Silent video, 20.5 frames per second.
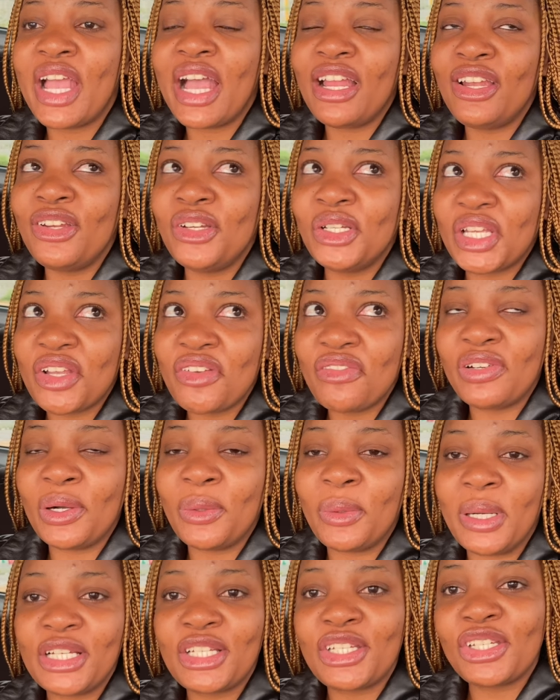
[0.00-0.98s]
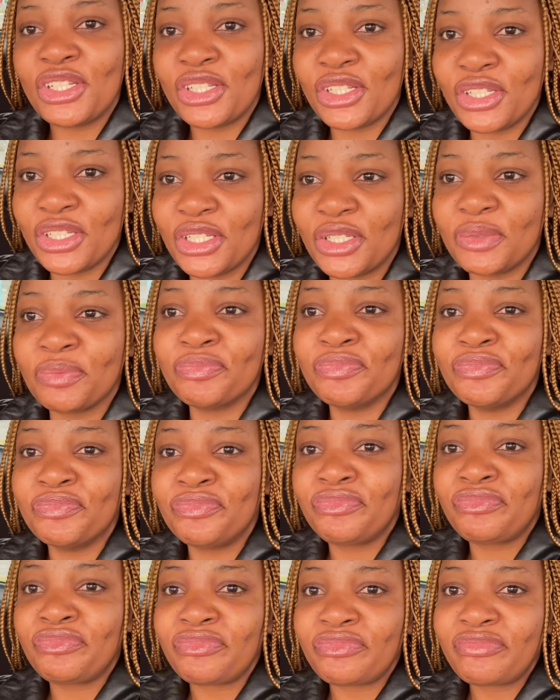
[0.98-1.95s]
looking forward to
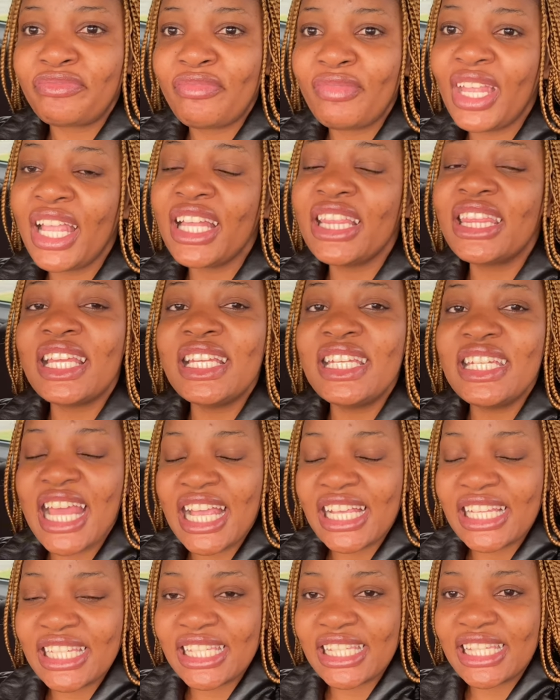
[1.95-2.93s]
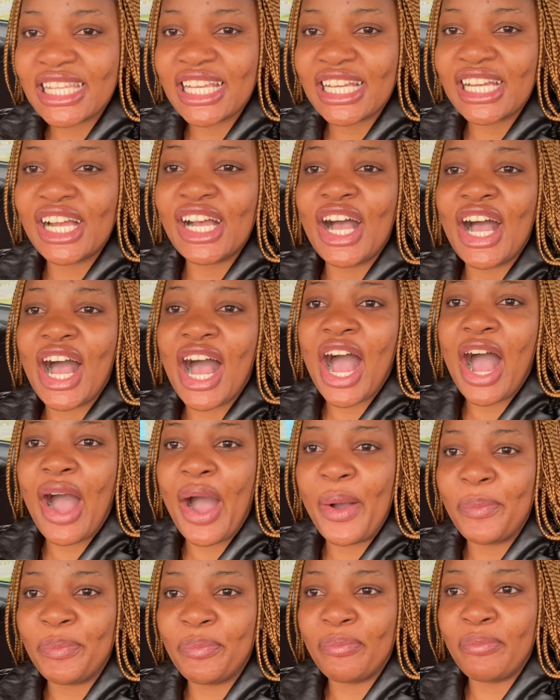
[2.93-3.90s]
the next
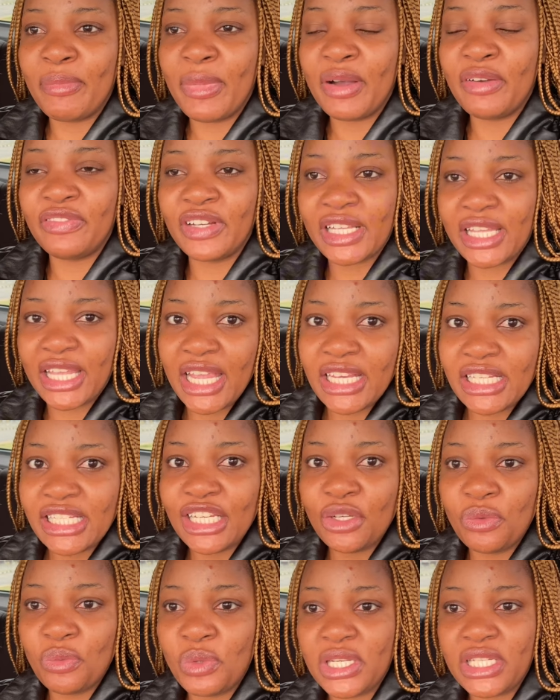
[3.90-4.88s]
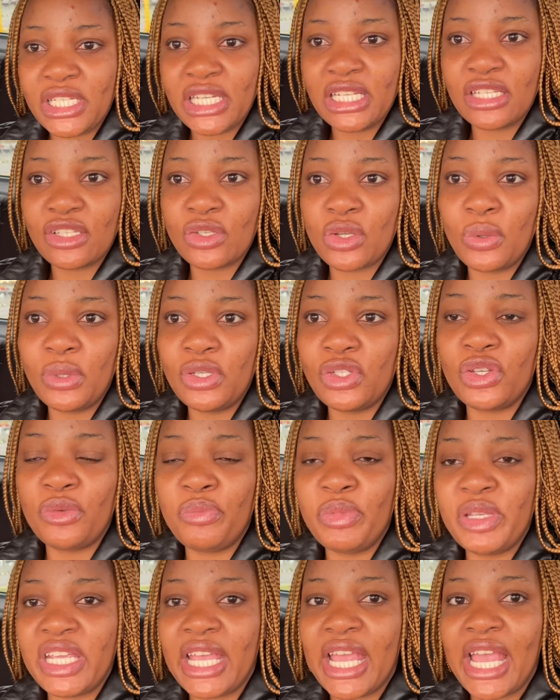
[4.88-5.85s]
vacation, which is going to
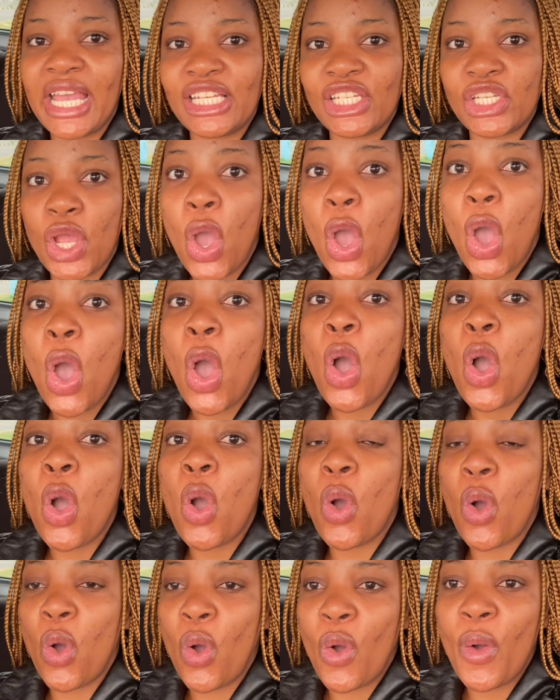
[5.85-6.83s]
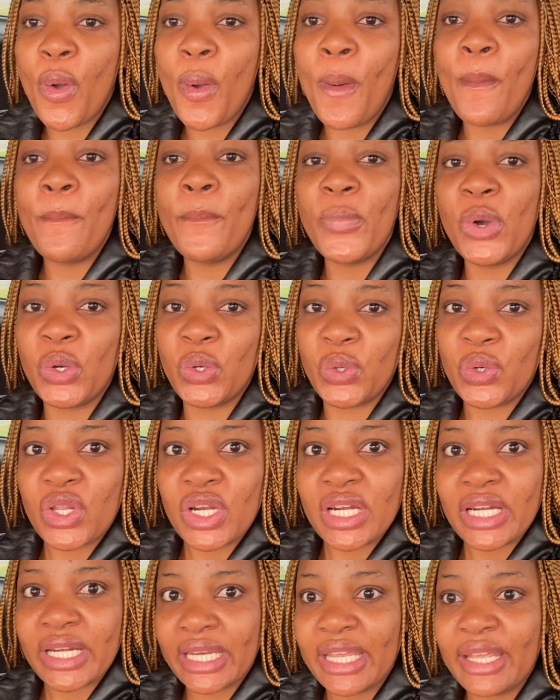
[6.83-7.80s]
be at
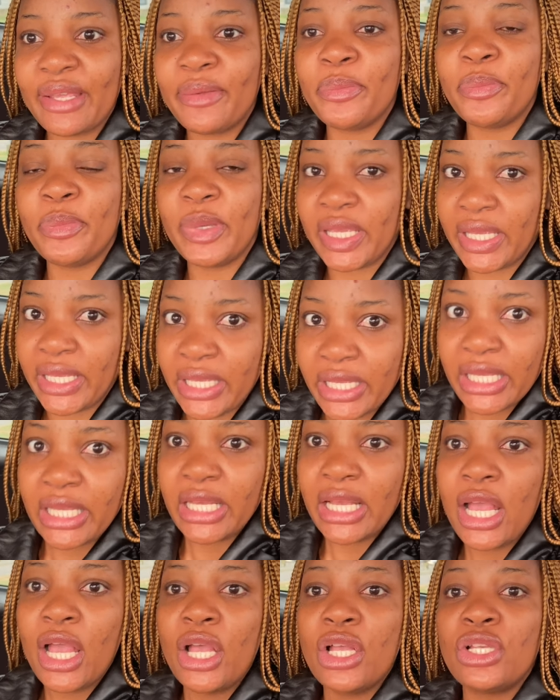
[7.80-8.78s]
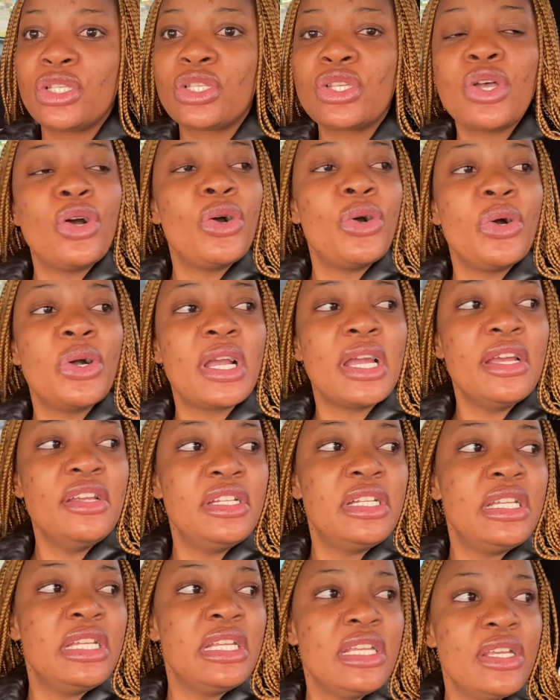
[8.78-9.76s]
Goo-moremi. So
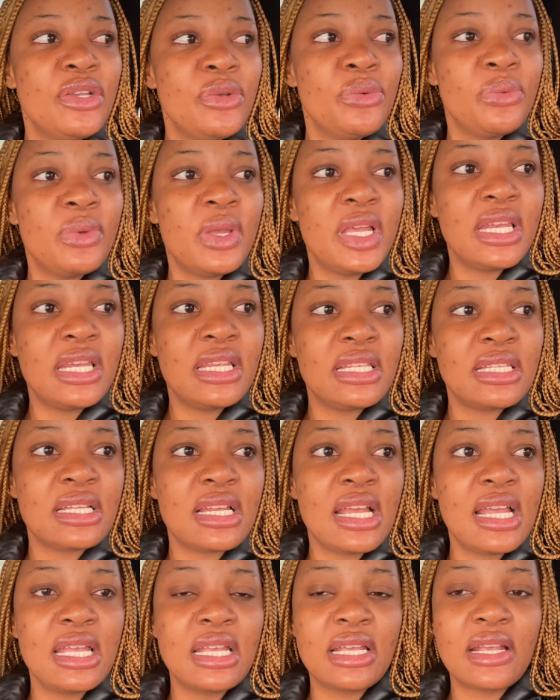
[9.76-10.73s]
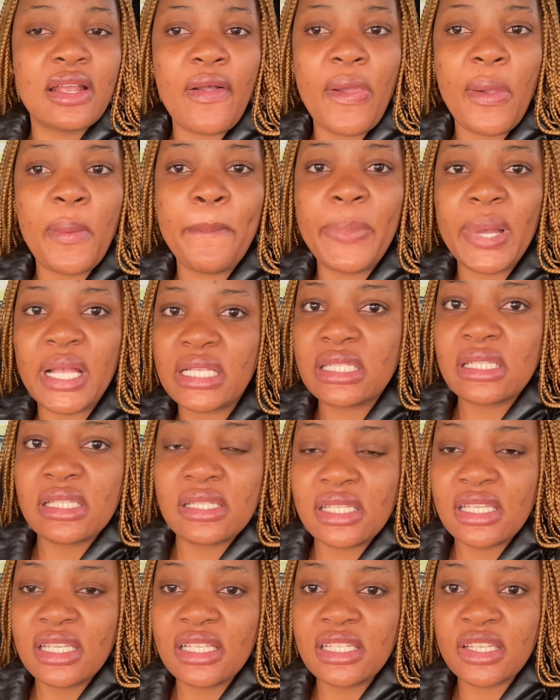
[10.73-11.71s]
currently it is like past
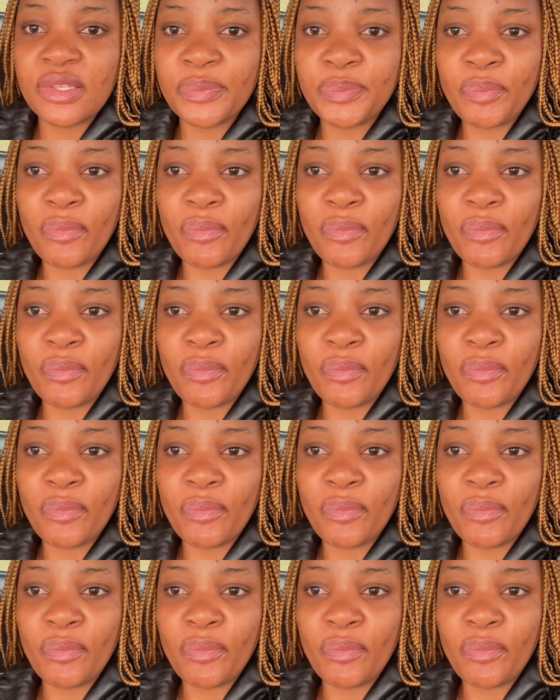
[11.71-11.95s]
six